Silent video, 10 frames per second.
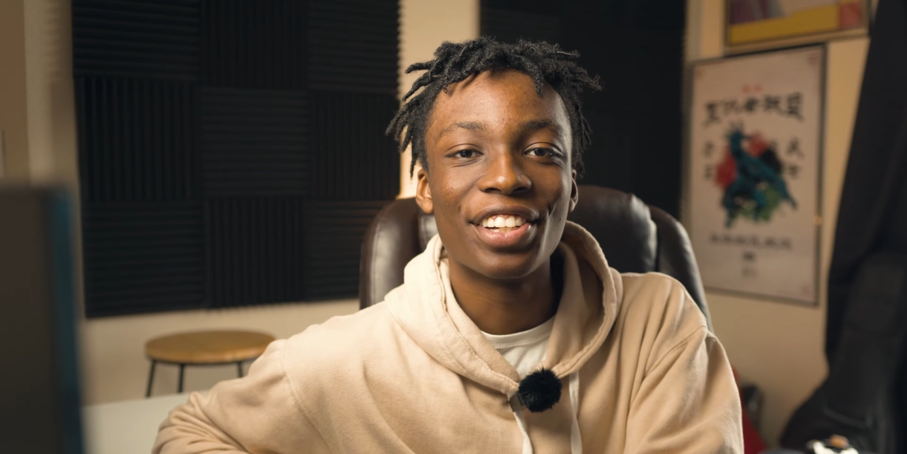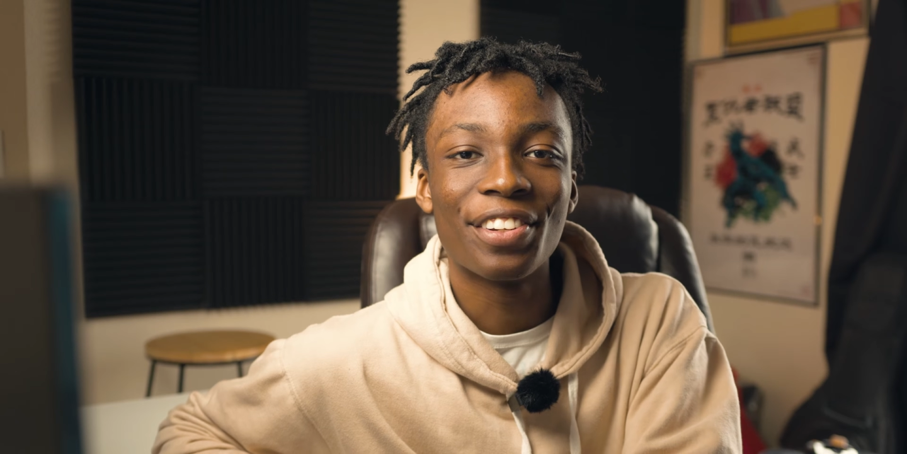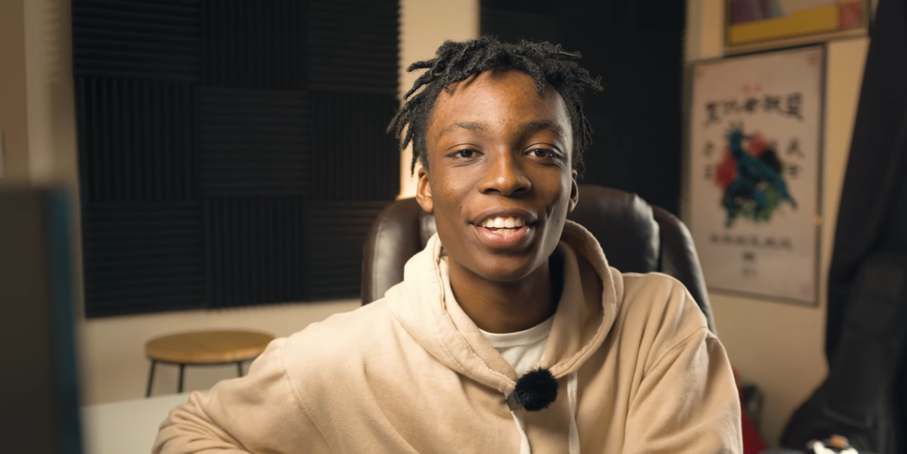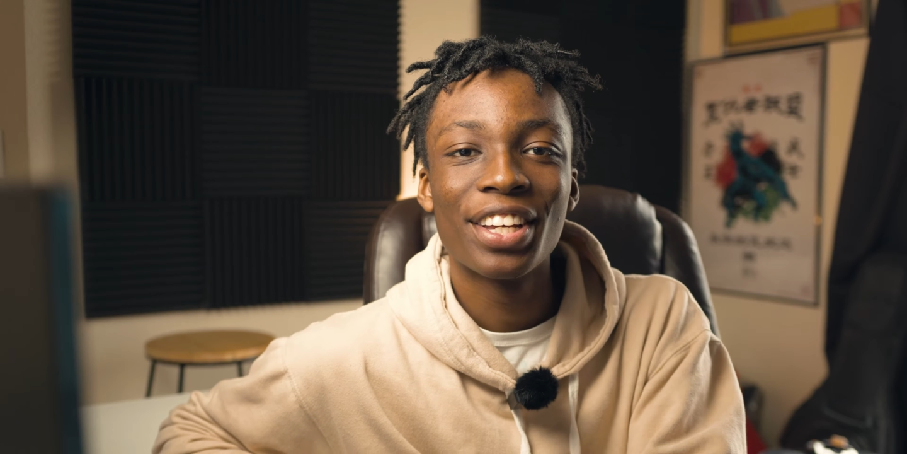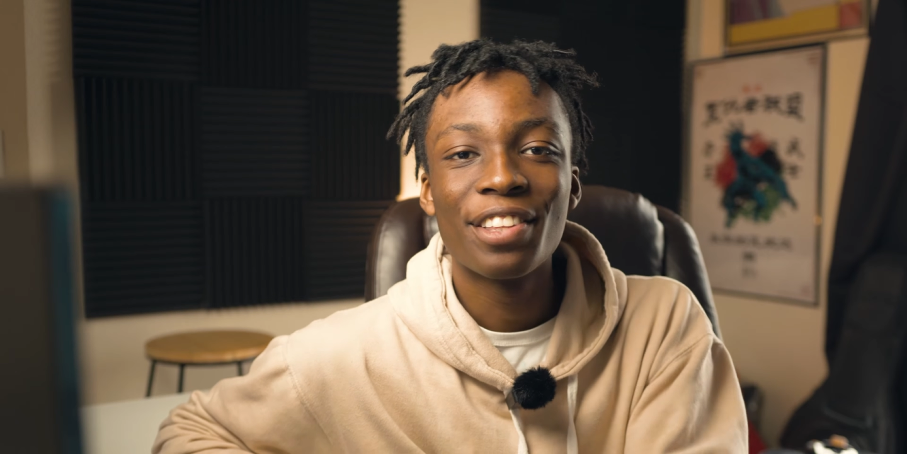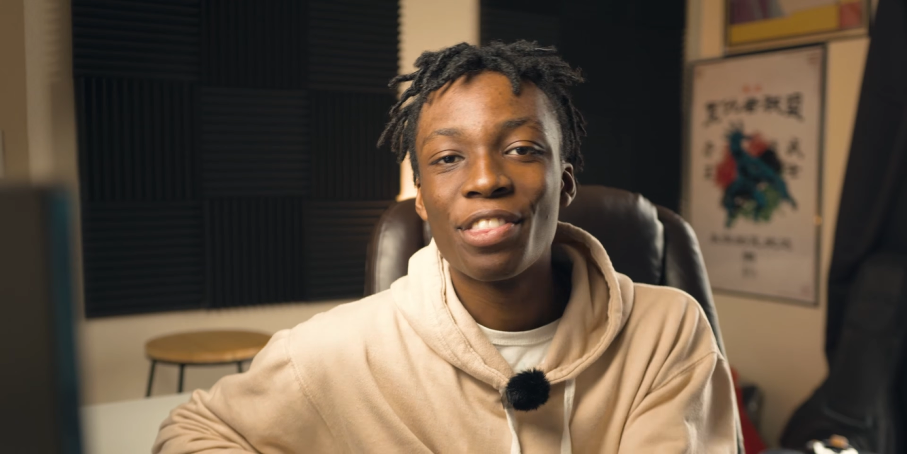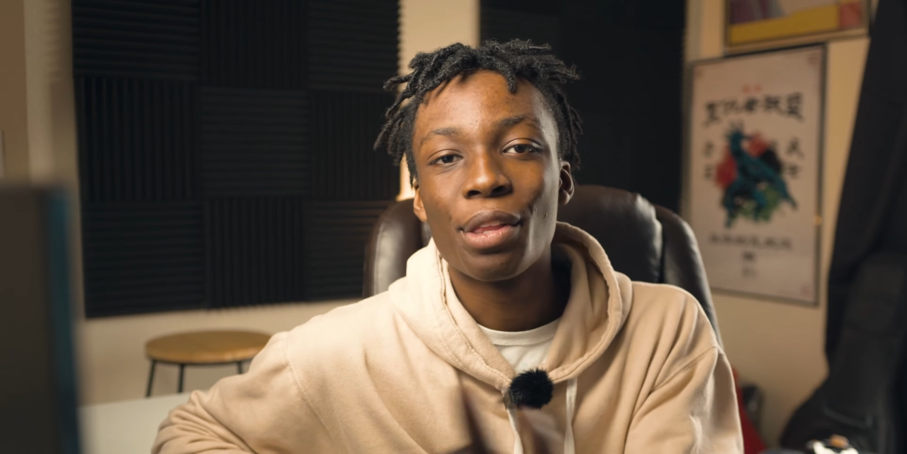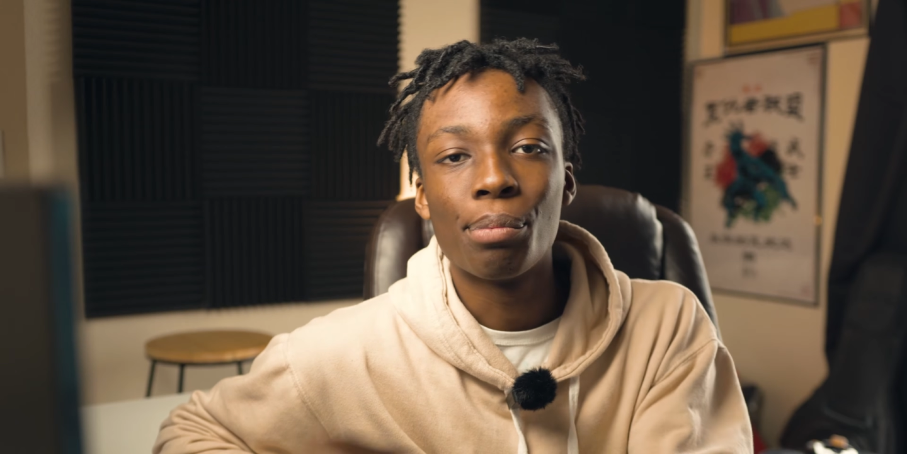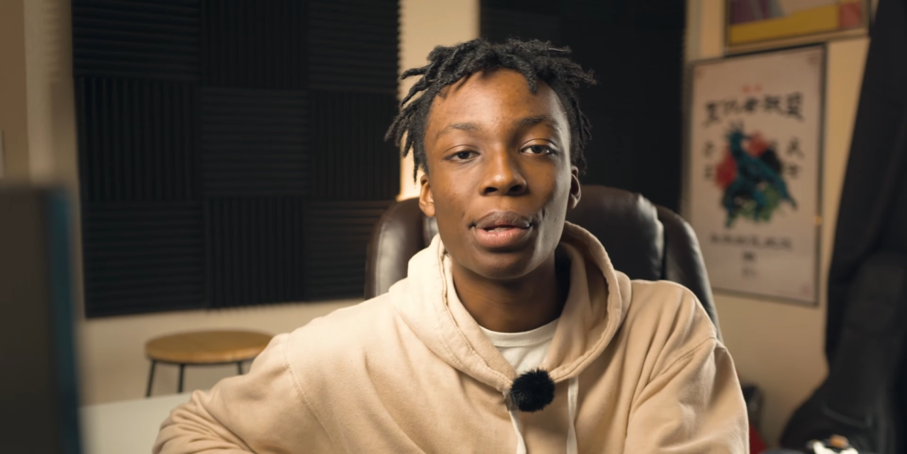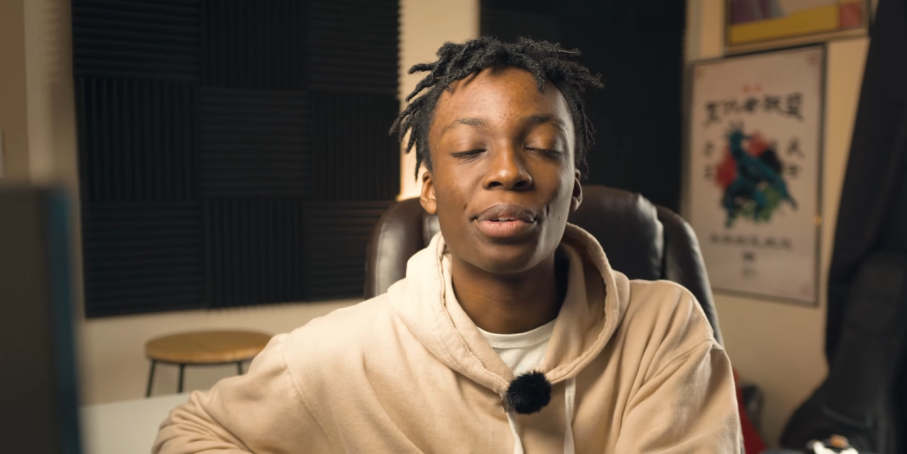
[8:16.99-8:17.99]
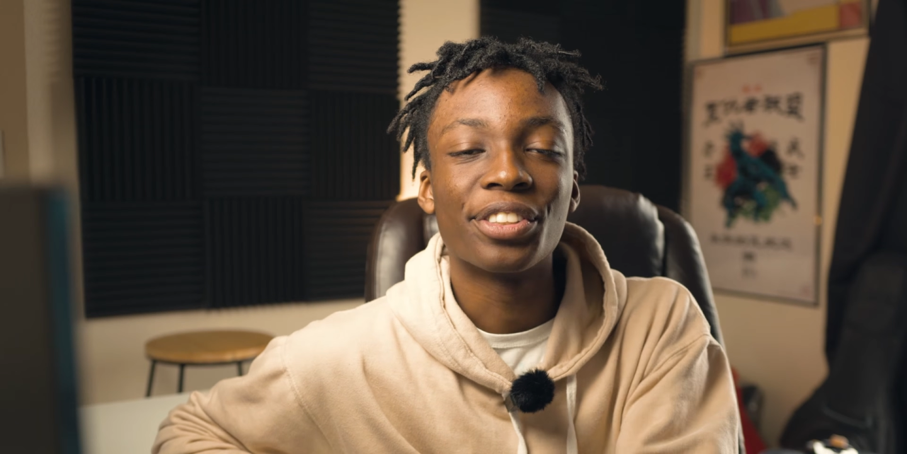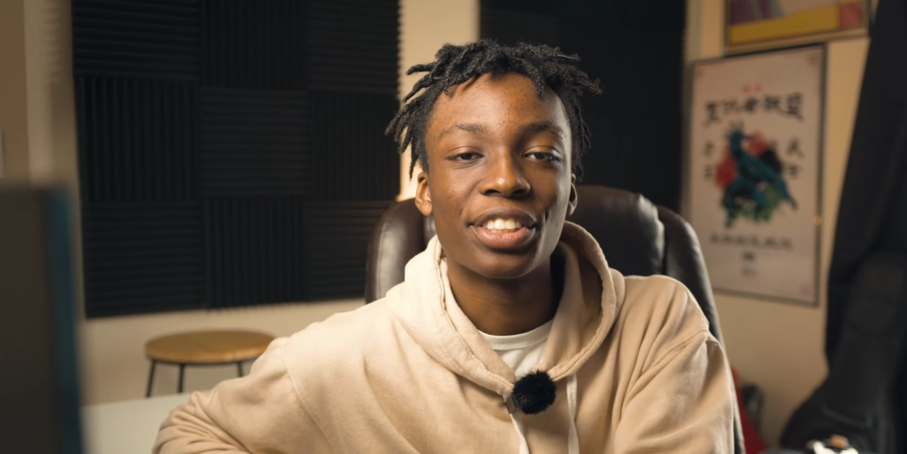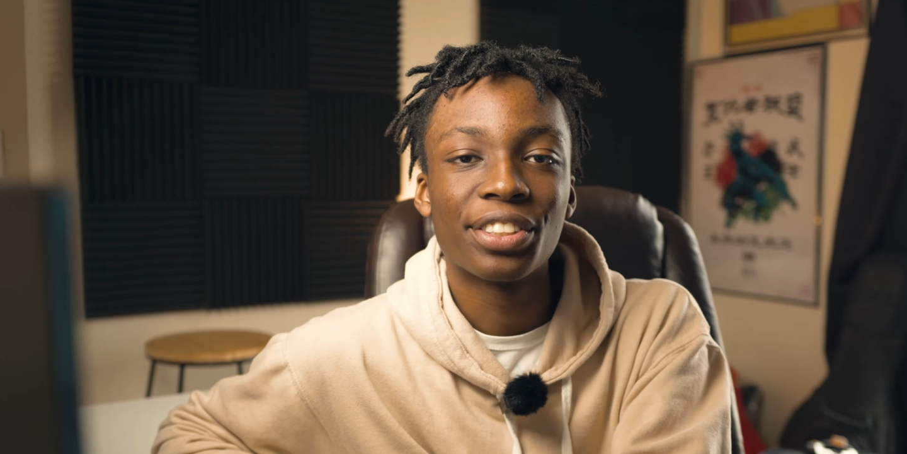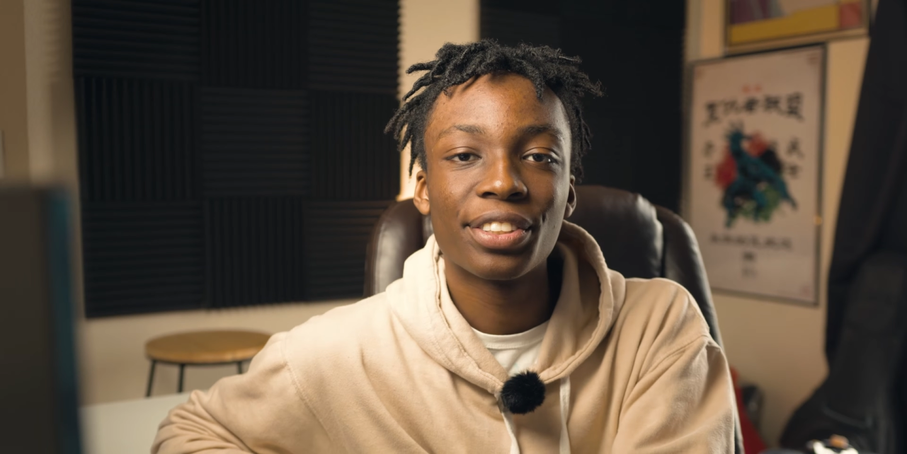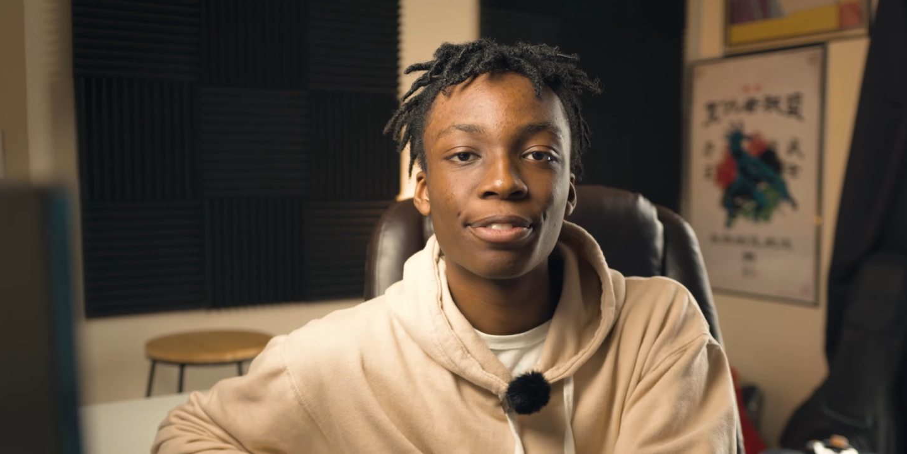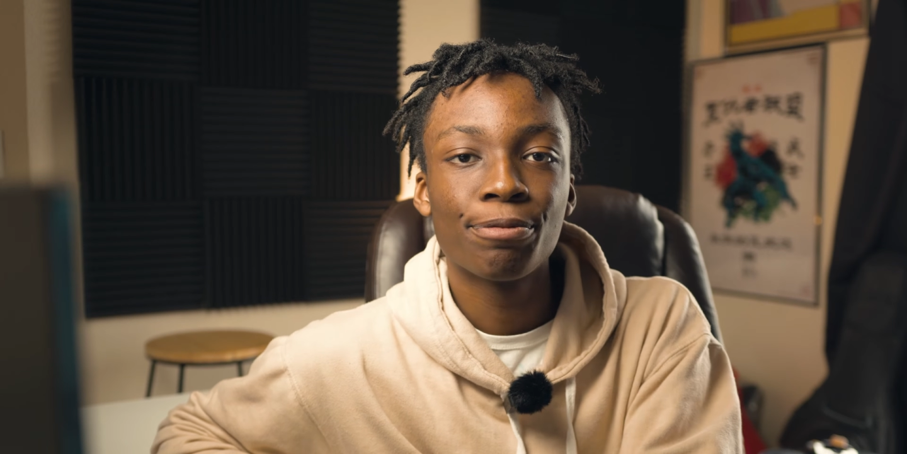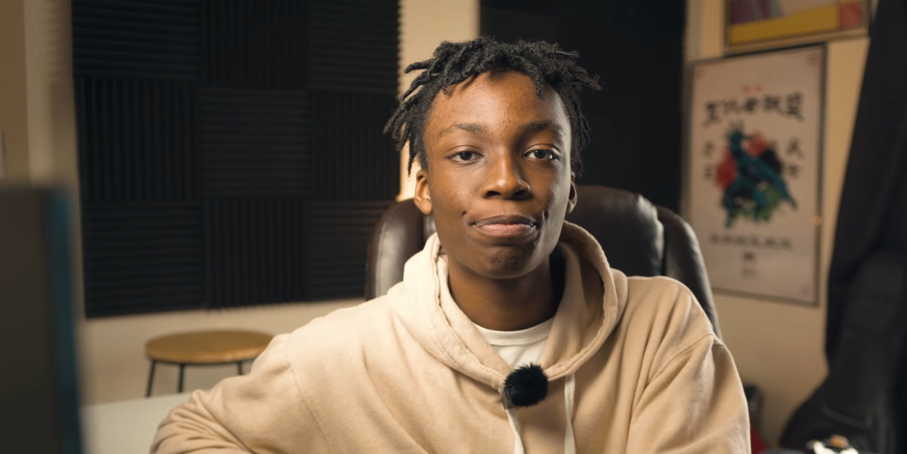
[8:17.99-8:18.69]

and the B-roll just,